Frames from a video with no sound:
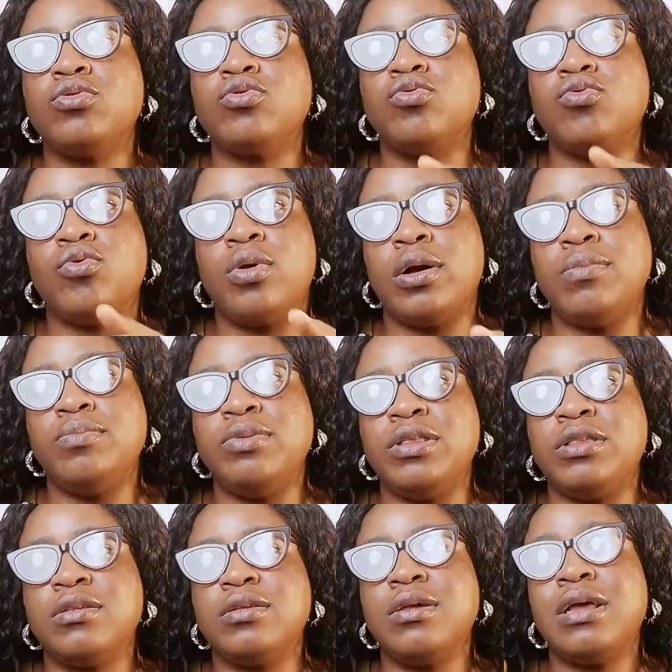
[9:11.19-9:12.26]
to
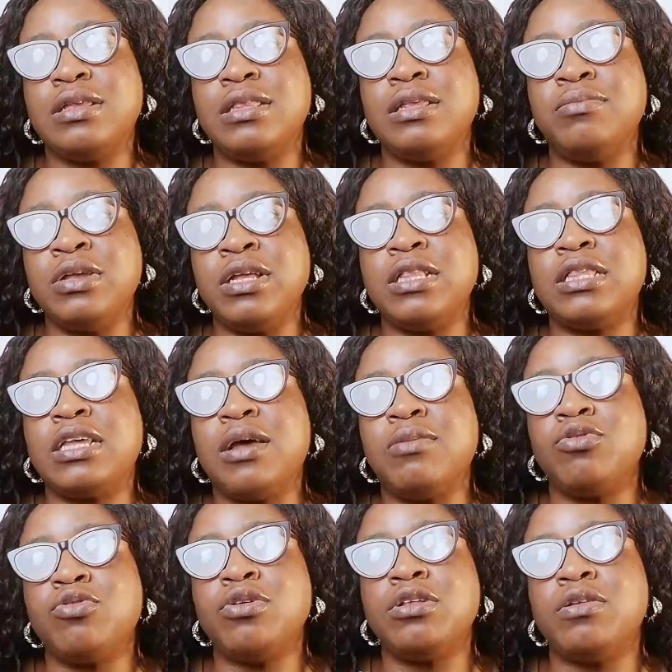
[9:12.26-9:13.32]
cohabit in the
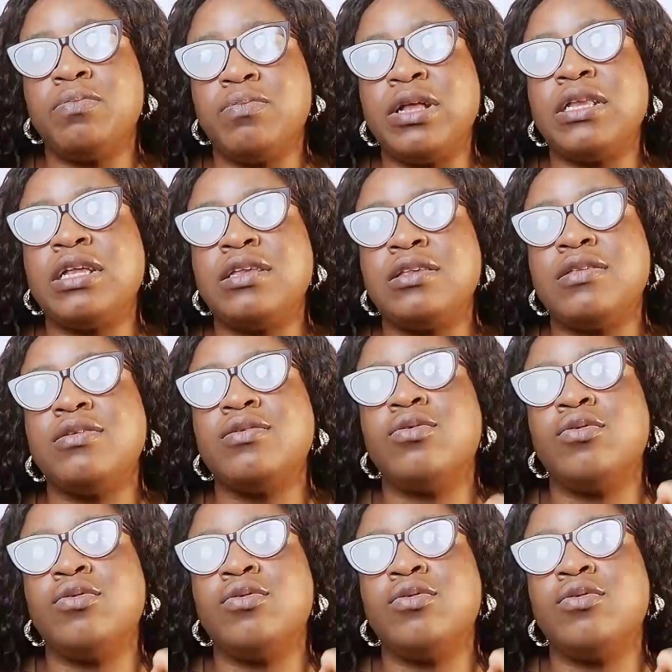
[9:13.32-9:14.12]
meantime during the pendency